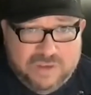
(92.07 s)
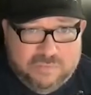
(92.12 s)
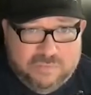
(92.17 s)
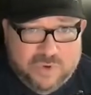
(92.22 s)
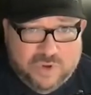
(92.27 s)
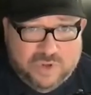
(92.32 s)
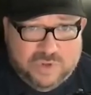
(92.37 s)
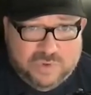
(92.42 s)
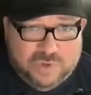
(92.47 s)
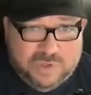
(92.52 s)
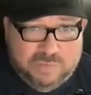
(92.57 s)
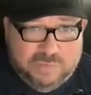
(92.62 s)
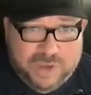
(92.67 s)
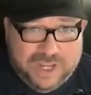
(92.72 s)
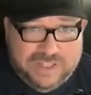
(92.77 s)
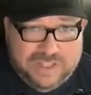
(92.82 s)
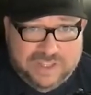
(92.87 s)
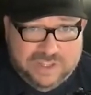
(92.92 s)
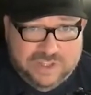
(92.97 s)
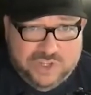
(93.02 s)
most
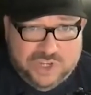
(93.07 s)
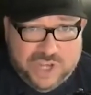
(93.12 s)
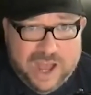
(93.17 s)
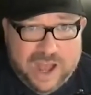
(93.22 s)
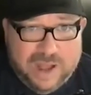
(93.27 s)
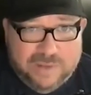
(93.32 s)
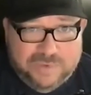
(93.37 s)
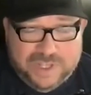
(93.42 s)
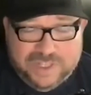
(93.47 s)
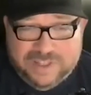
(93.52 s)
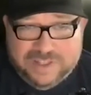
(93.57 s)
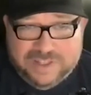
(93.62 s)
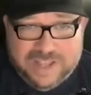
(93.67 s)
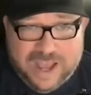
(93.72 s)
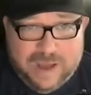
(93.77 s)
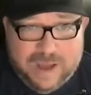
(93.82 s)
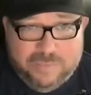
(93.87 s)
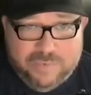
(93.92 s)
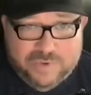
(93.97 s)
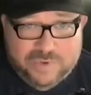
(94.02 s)
respected jobs at the
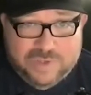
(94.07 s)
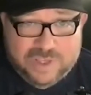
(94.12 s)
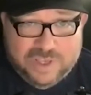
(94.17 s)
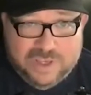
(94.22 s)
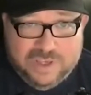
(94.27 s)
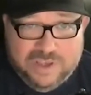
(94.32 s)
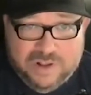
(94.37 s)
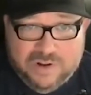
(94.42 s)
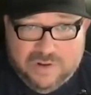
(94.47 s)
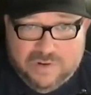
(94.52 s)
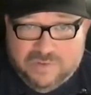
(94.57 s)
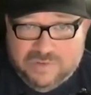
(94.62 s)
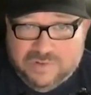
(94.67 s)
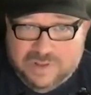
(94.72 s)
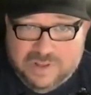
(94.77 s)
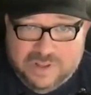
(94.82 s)
top was like, you know,